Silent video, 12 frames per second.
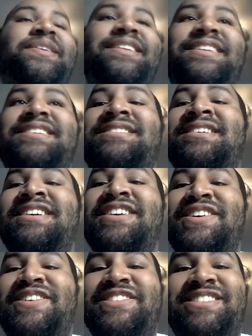Wendy's,
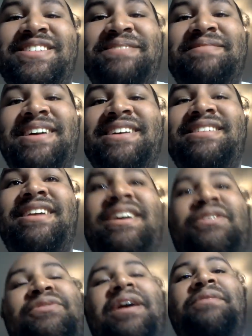or something like
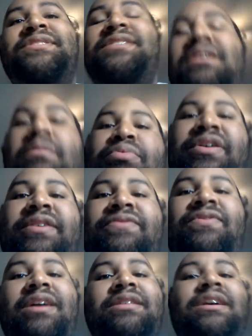that. Or I would say a prayer to
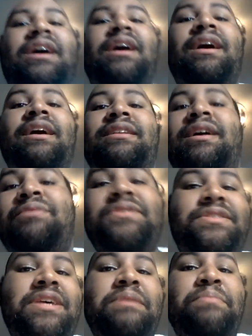Father God, and I
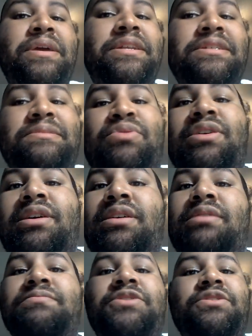would say, may this prayer
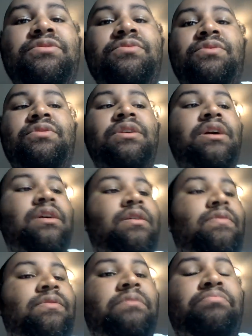come to you
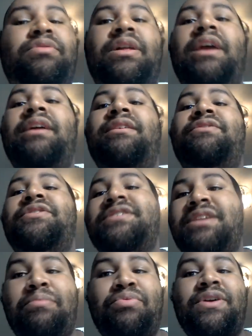on a plate, you know,
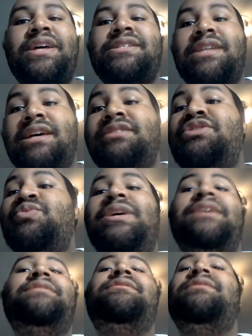because our prayer is a
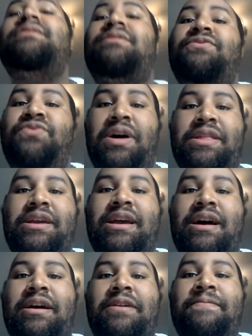sweet incense to Father
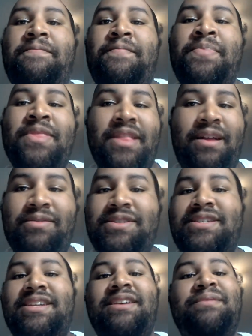God. And I would
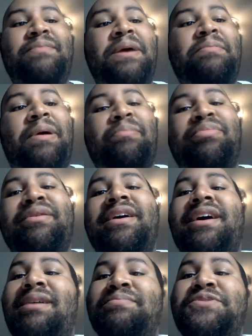say, may my
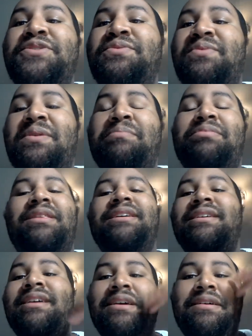prayer come to you on a
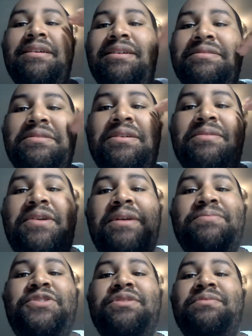plate, you know,
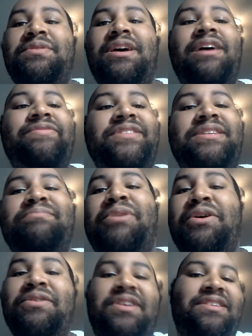come to you with a heavenly
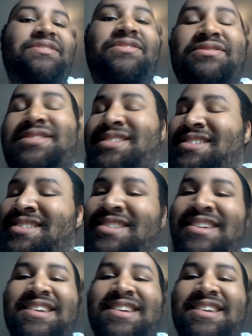burger, you know, just